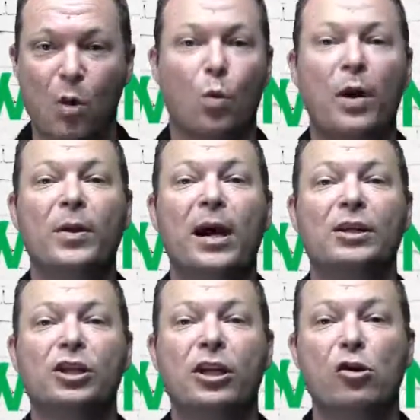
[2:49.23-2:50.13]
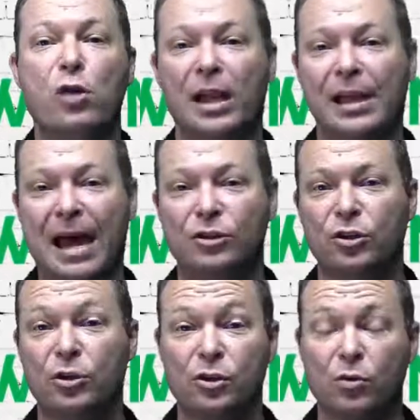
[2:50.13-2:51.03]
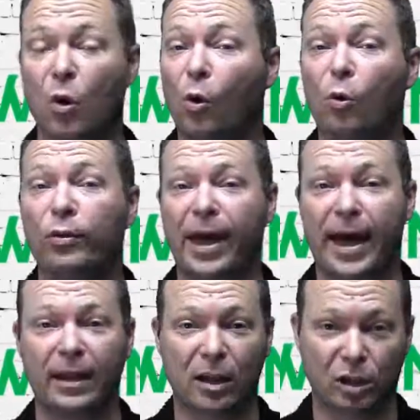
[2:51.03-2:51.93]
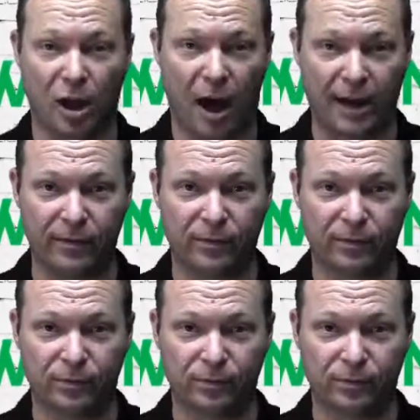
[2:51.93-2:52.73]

Webinar Geo allows you to do all that live.